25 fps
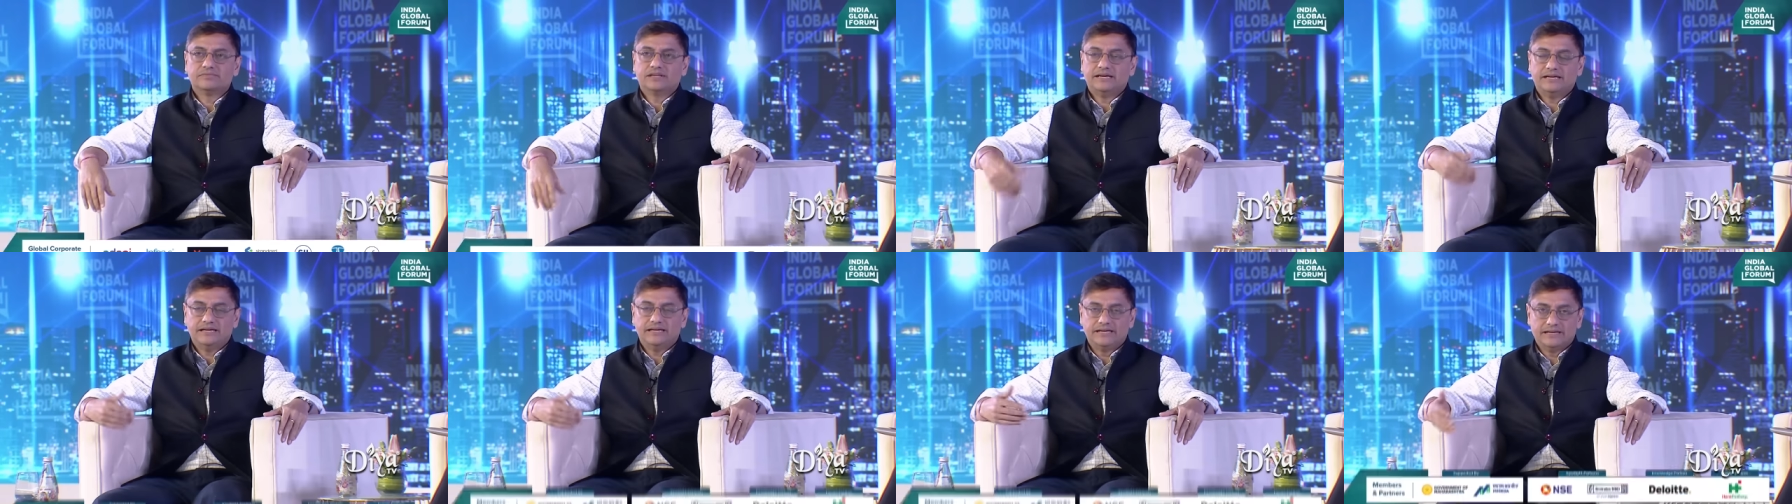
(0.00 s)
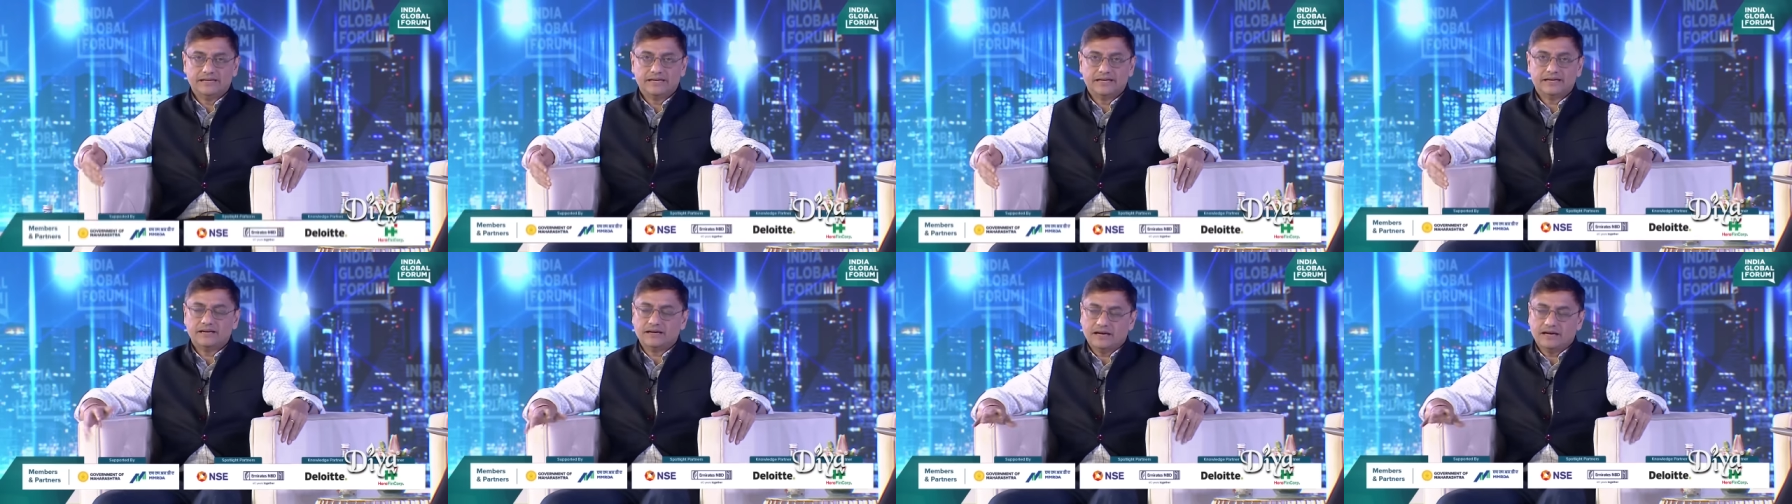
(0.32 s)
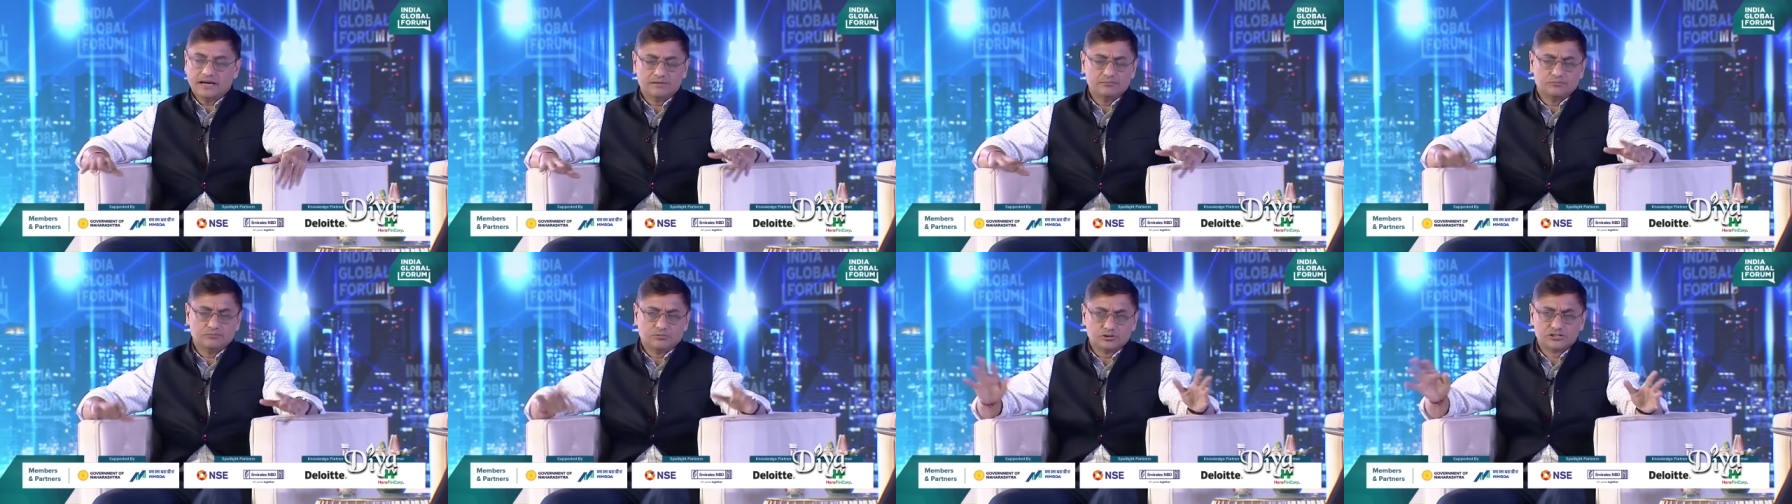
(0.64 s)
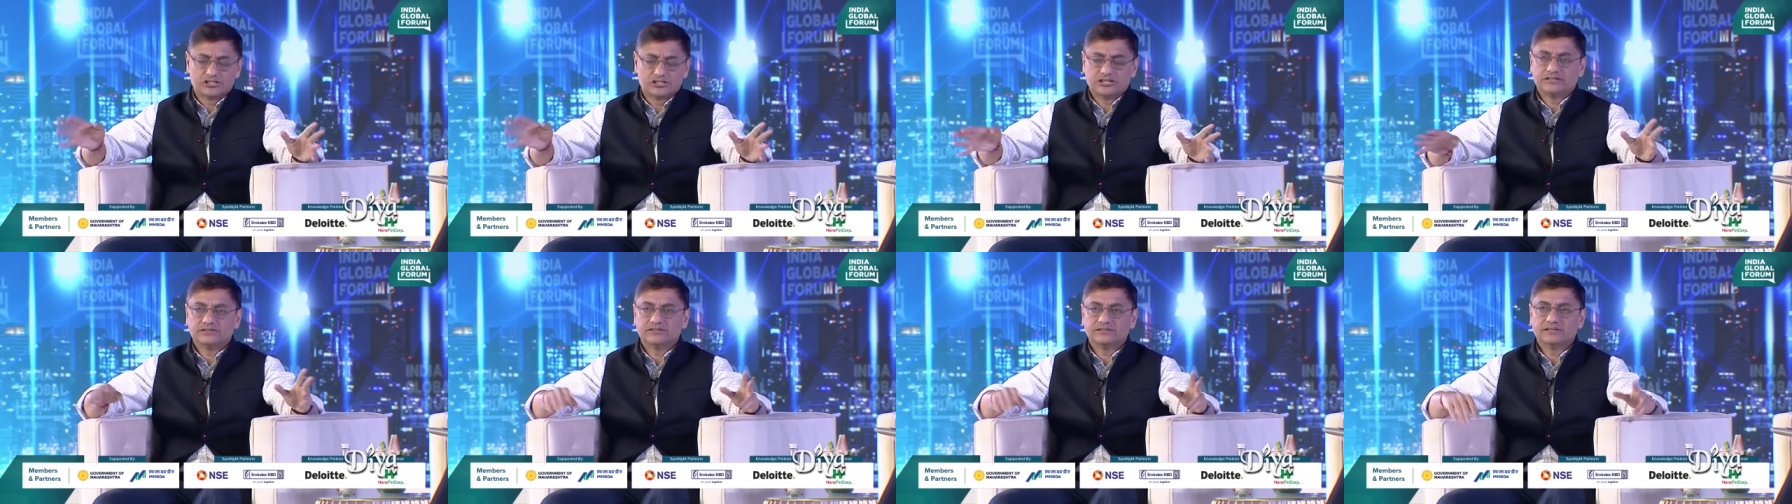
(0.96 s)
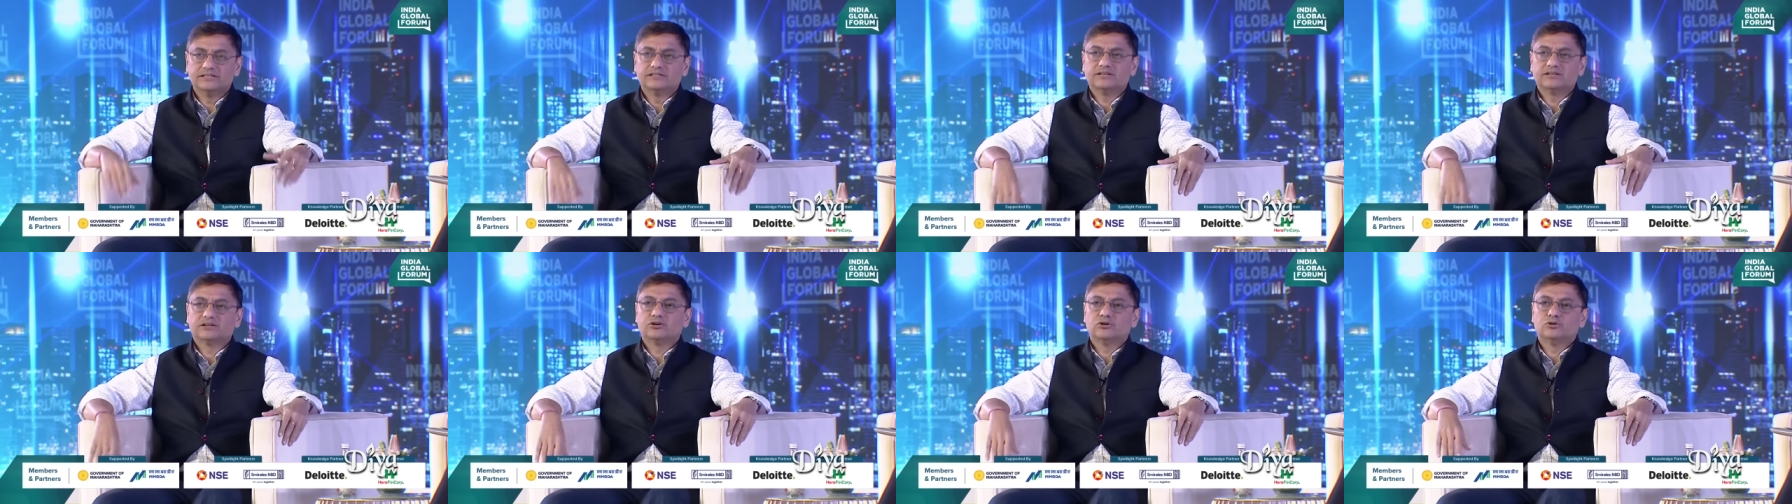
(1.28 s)
India, and more
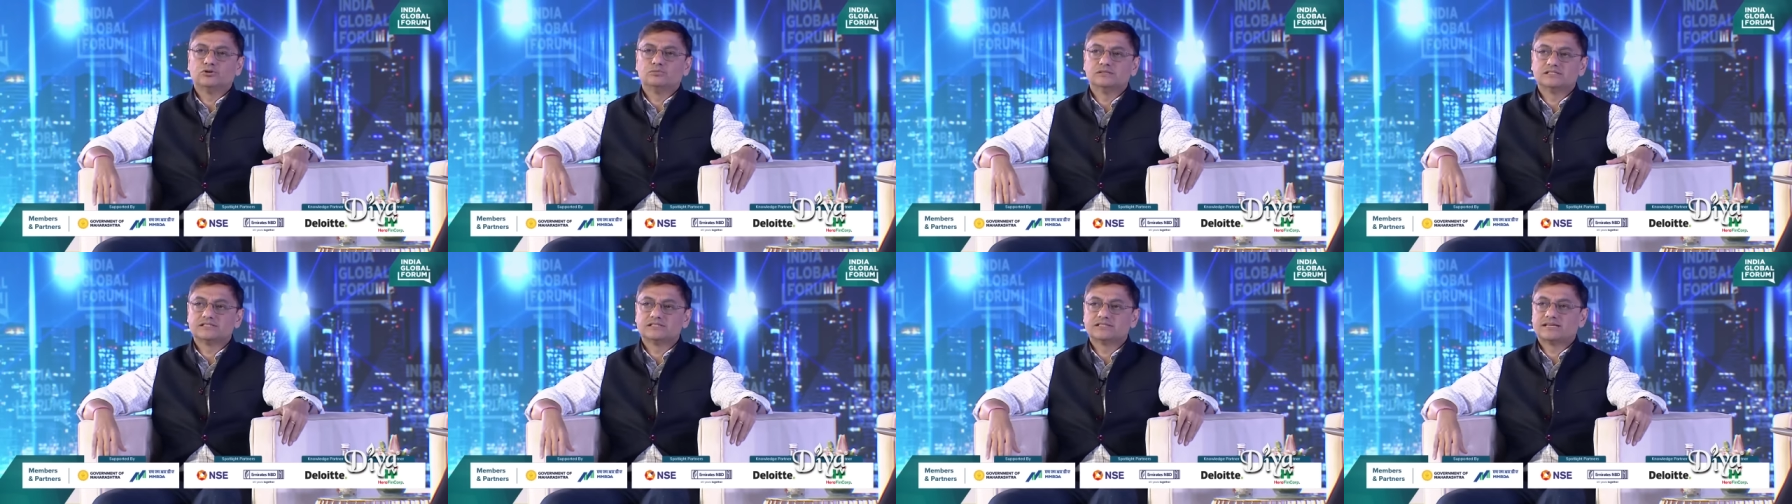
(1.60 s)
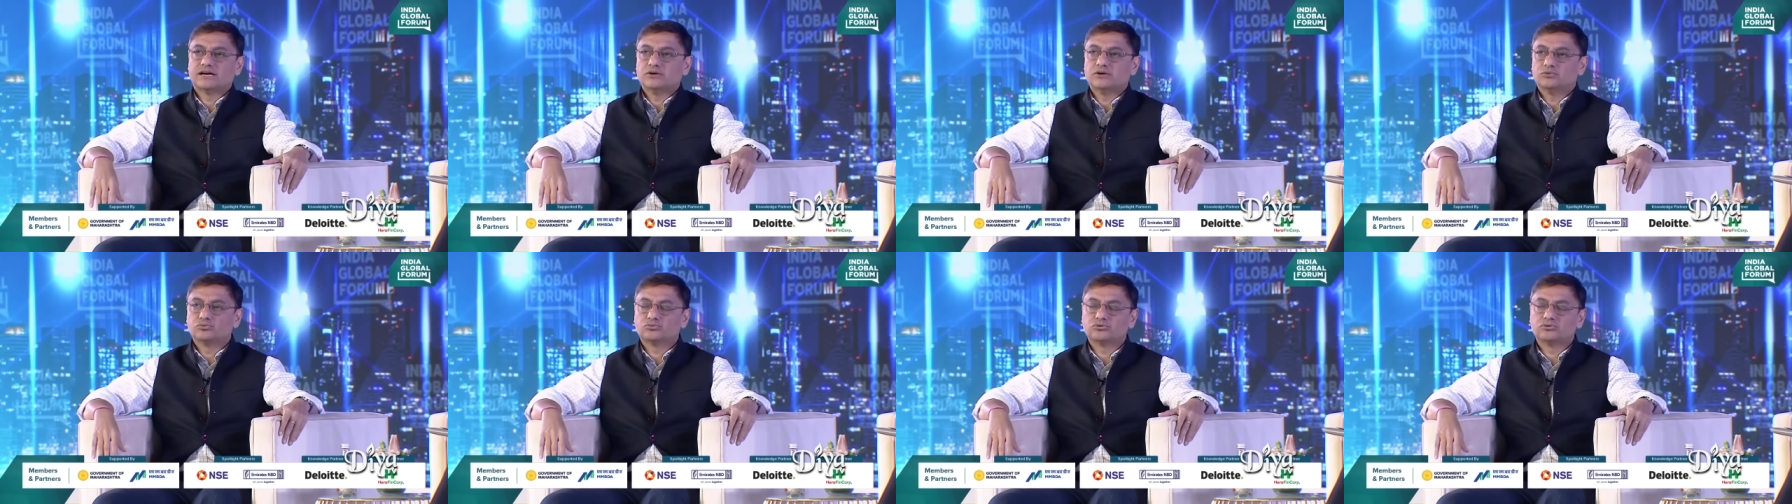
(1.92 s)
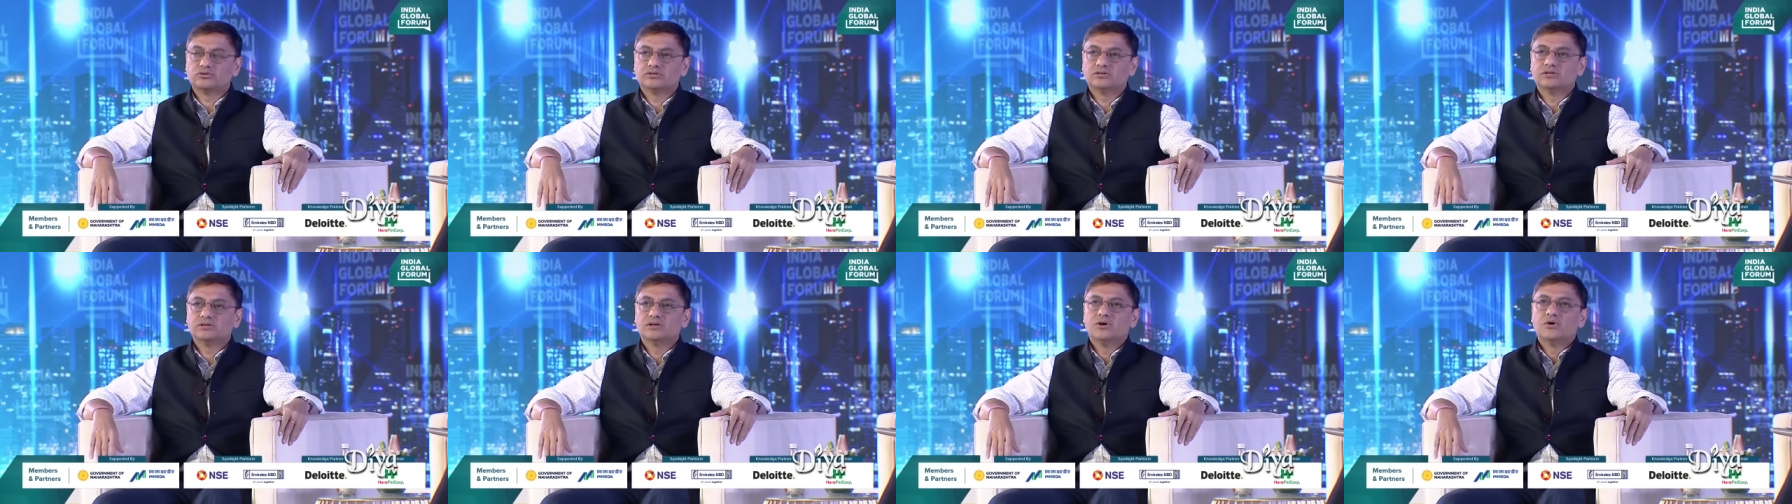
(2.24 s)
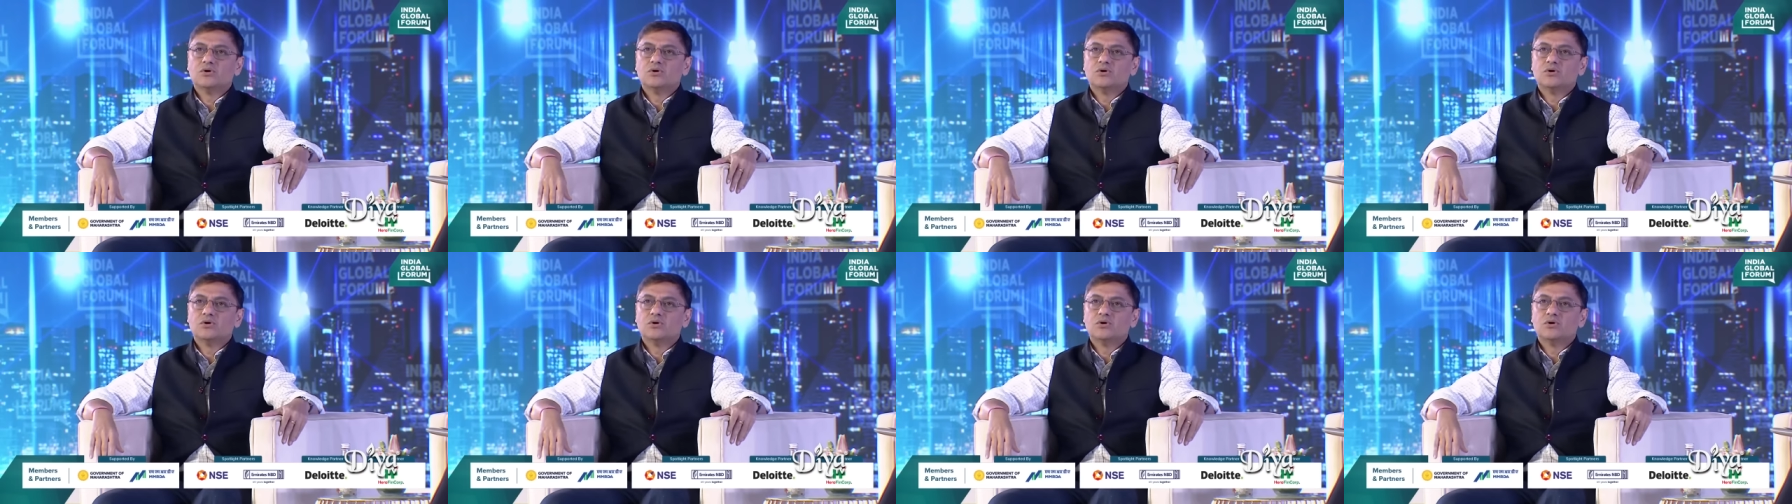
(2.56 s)
generally the Global South,